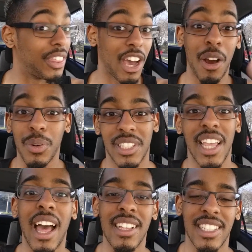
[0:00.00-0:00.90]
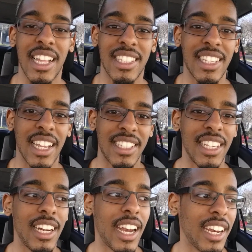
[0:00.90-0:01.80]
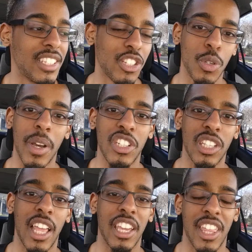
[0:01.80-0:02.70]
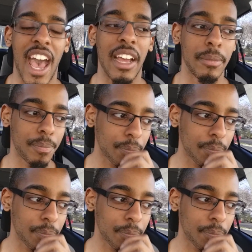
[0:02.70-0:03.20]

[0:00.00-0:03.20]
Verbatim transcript: the awkward silence that sets in in any situation like that.